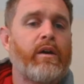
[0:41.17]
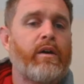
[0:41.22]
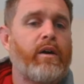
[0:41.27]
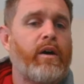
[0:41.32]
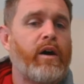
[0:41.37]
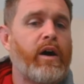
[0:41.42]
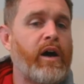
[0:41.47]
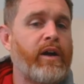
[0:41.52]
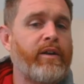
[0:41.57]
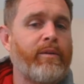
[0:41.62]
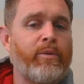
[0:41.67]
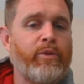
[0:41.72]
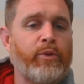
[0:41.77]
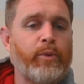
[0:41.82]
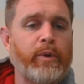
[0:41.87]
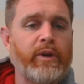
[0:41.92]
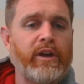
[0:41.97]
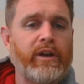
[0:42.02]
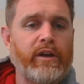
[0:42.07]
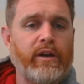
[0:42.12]
Number
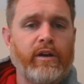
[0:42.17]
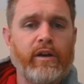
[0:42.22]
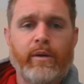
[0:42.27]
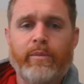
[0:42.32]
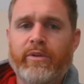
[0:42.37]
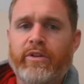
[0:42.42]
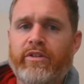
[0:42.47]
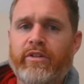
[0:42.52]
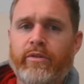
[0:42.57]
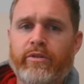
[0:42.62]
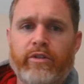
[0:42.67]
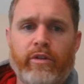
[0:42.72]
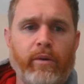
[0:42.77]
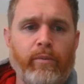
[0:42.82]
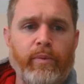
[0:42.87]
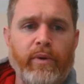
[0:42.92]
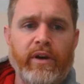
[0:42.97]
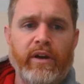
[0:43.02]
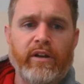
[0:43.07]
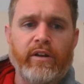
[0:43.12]
three here, I'm going to just jump
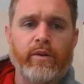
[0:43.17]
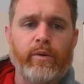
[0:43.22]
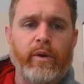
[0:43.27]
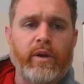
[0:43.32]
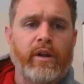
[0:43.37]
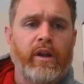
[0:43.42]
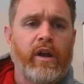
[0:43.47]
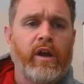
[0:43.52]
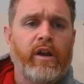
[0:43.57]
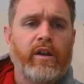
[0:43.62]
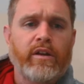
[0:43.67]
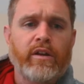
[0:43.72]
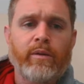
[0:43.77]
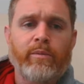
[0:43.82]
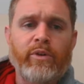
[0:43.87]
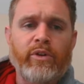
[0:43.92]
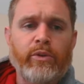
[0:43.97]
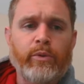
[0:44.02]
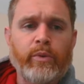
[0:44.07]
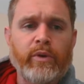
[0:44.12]
right into it. Number
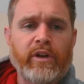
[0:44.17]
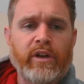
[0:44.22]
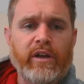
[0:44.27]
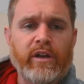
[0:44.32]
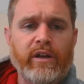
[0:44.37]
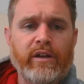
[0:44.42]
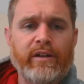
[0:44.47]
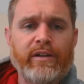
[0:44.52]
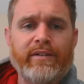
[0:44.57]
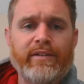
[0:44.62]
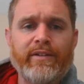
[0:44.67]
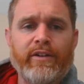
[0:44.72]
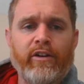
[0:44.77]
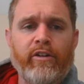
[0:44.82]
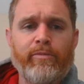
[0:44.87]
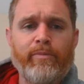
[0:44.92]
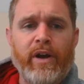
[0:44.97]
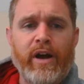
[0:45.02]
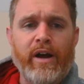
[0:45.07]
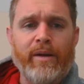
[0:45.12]
three is
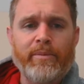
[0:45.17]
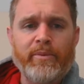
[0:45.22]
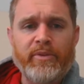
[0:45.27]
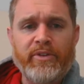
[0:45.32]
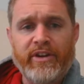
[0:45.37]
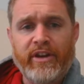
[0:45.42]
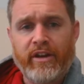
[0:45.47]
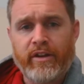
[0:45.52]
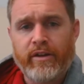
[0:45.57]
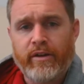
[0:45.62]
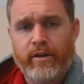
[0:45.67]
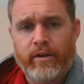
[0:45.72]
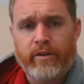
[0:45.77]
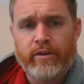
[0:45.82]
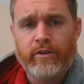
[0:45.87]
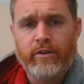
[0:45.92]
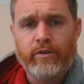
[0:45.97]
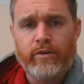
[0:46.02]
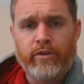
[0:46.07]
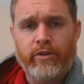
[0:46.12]
solve problems together.
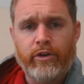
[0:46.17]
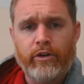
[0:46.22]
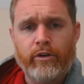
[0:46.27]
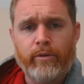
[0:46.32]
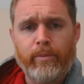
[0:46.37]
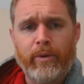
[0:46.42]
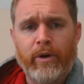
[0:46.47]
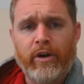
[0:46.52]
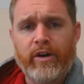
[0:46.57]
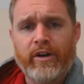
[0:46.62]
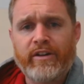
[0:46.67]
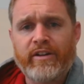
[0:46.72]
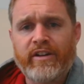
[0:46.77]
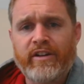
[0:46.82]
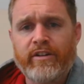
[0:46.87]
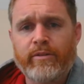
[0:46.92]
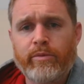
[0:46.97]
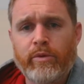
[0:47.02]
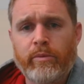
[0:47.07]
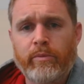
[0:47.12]
Use third-party
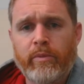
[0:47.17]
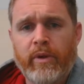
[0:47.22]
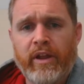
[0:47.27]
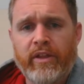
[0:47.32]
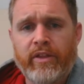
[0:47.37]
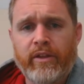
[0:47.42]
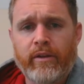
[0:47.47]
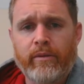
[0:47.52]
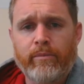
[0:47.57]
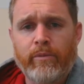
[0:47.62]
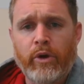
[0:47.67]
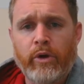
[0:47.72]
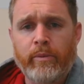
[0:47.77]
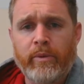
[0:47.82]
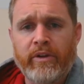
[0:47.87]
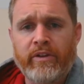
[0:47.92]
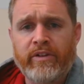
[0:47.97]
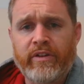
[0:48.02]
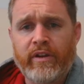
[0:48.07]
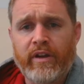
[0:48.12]
teachable method
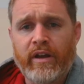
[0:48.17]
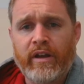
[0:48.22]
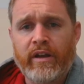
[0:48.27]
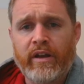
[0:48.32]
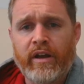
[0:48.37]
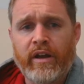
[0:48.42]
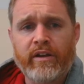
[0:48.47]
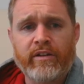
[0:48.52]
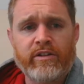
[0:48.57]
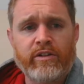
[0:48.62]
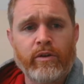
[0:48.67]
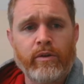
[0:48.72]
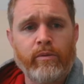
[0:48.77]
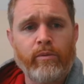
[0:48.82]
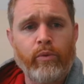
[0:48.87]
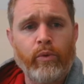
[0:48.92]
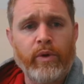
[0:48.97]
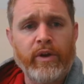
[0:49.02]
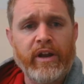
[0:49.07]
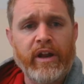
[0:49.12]
moments and show and
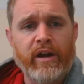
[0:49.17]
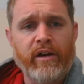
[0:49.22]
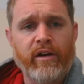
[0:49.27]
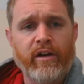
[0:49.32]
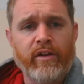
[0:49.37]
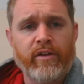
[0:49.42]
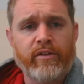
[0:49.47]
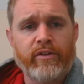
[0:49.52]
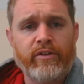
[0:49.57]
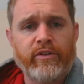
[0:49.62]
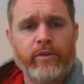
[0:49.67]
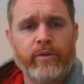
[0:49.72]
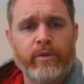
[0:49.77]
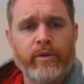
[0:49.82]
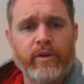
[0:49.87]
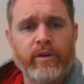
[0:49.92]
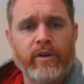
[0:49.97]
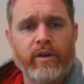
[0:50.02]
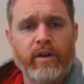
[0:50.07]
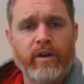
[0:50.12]
point out others
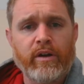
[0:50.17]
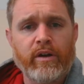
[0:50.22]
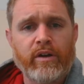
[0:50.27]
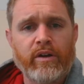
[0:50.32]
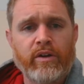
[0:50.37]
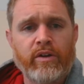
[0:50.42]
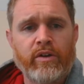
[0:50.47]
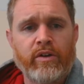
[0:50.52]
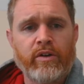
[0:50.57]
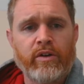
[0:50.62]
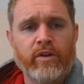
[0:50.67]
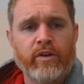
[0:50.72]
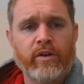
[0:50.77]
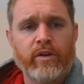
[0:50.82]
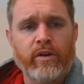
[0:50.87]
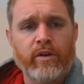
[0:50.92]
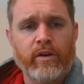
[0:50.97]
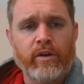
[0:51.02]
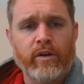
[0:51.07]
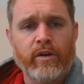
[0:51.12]
doing
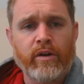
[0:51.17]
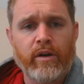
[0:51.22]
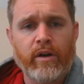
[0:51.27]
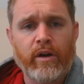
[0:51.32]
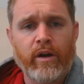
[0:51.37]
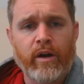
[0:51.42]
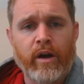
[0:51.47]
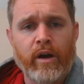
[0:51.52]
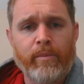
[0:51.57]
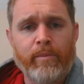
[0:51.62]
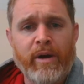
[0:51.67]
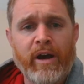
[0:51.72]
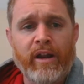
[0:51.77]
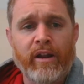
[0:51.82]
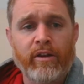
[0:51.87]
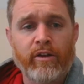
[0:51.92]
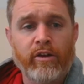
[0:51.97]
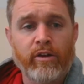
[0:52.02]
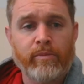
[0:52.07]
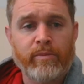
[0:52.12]
good or
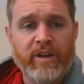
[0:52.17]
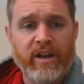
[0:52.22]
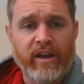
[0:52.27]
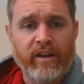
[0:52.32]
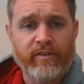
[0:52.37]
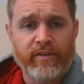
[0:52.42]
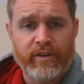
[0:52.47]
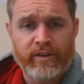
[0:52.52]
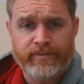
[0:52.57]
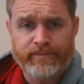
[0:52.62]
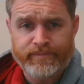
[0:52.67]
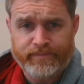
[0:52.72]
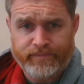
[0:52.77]
modeling good behavior.